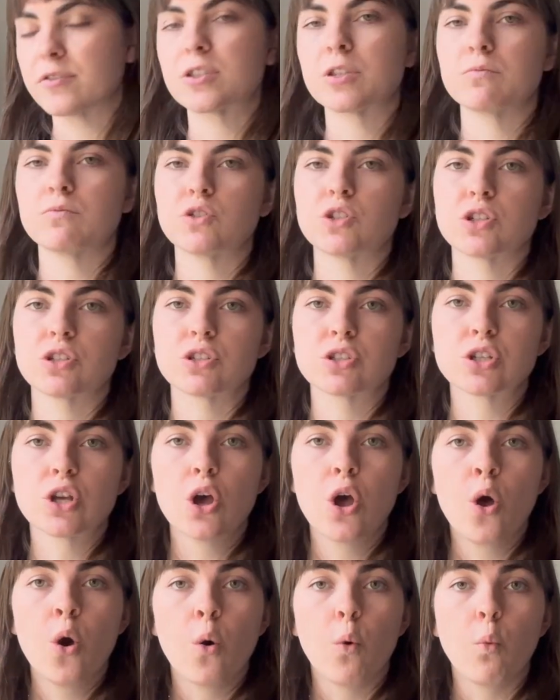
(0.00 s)
some just
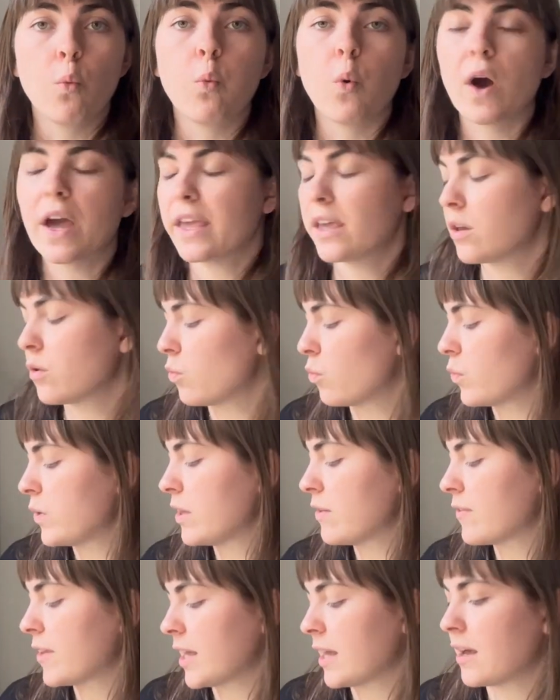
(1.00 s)
white
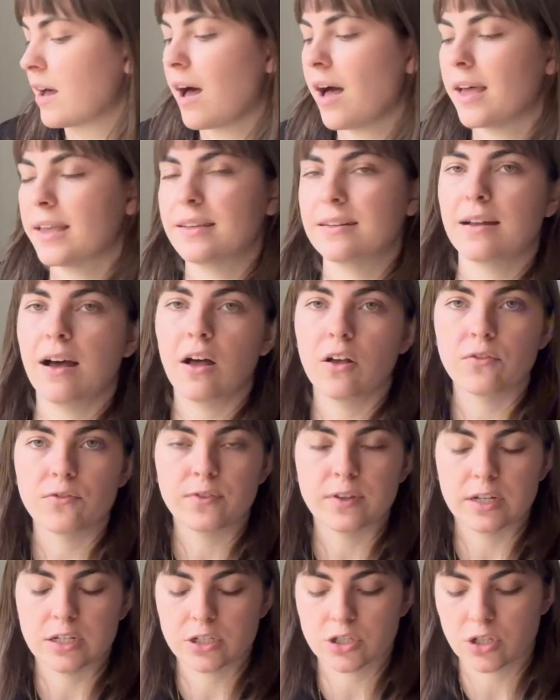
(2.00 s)
weaving cotton I'll
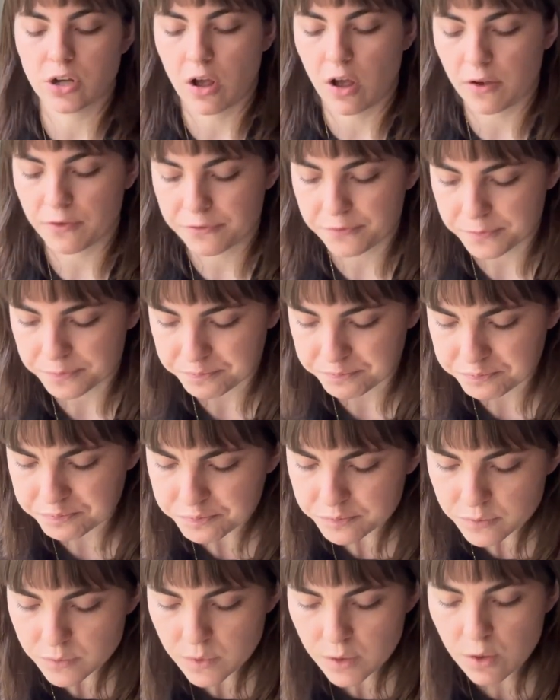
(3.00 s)
finish off
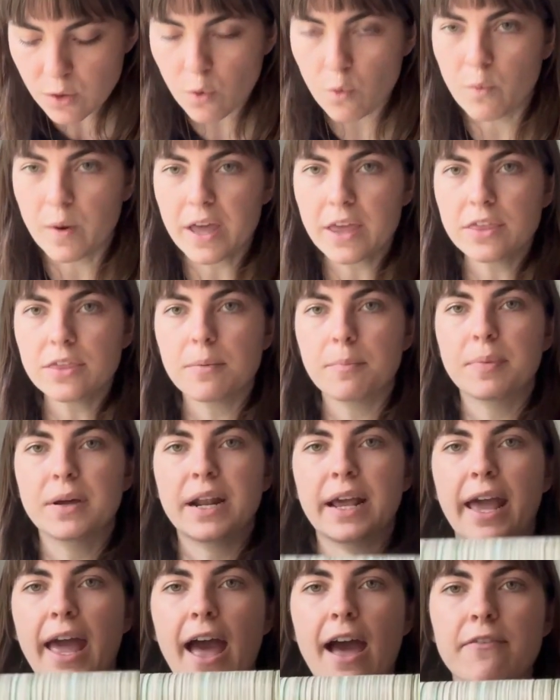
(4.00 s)
with, but
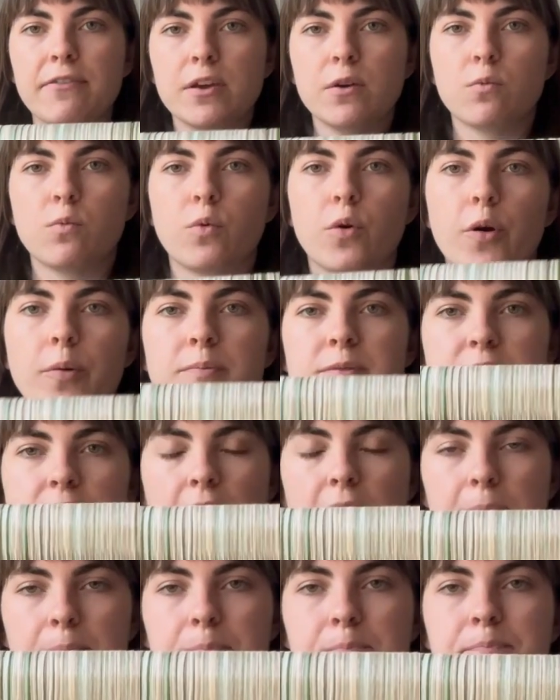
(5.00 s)
I have it warped
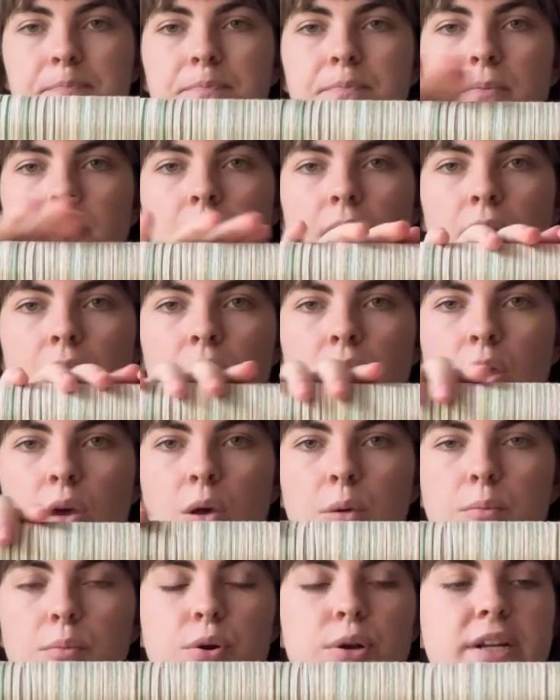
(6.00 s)
up
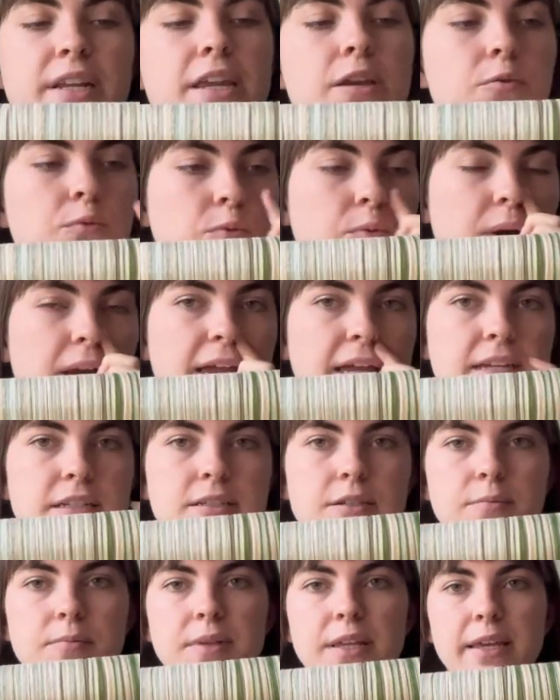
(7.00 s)
pretty
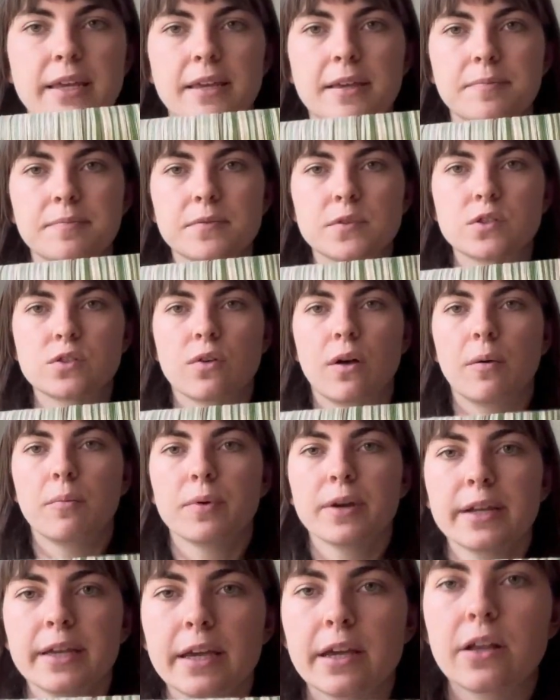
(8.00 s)
randomly. So I'll
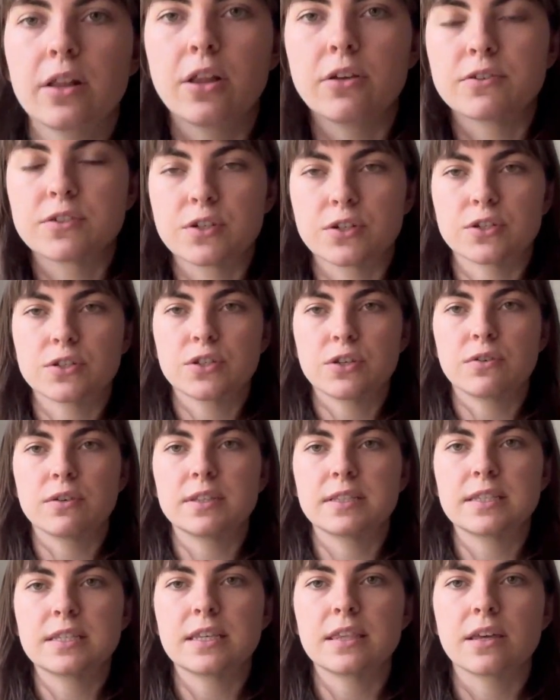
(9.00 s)
bring it closer so you
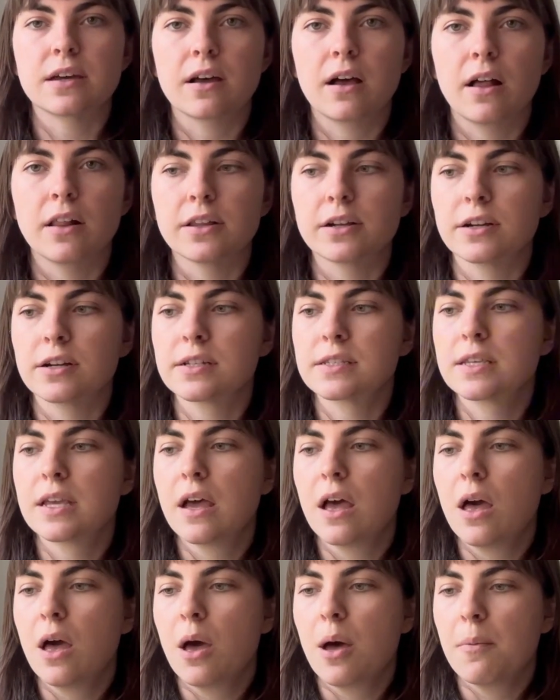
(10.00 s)
can see the colors.
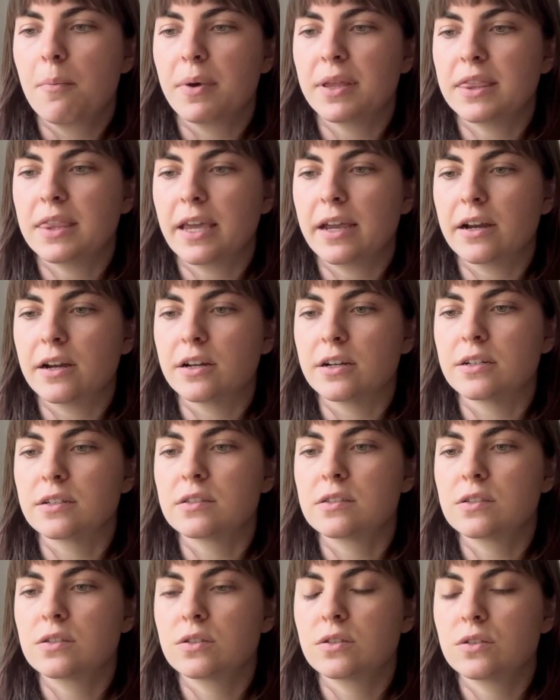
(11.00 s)
But
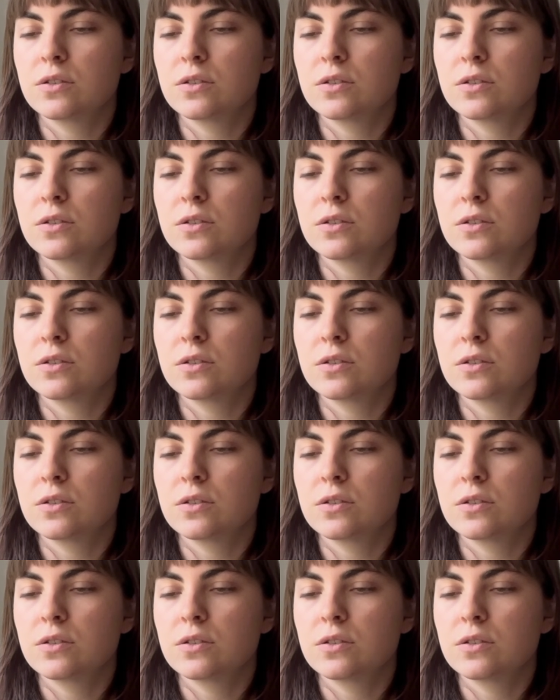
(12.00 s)
there's